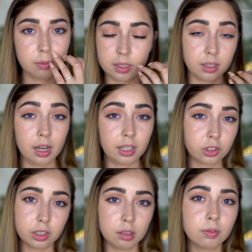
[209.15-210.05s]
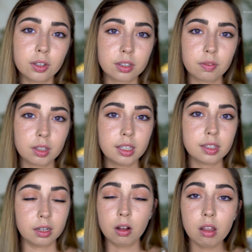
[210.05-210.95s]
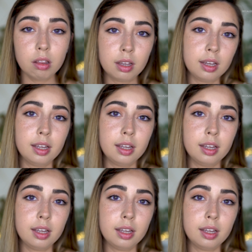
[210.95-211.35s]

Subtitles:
It's not actually a fault of the lens at all.